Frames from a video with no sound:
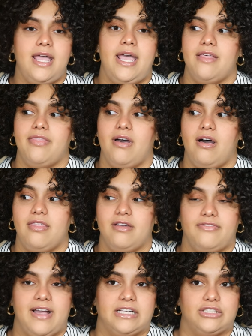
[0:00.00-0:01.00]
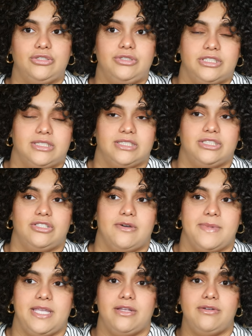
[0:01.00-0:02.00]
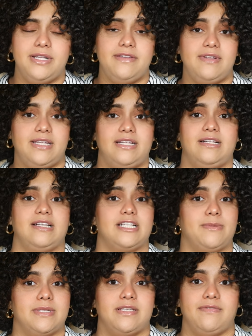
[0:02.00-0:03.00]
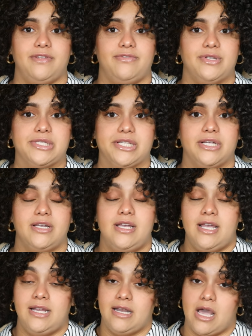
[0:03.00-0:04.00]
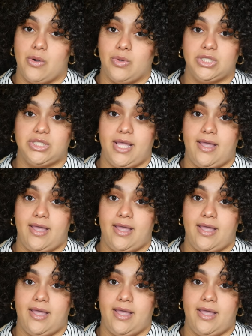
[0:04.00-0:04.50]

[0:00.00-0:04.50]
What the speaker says: And the other fact too is that she told me you don't even need an expensive diffuser. Now I will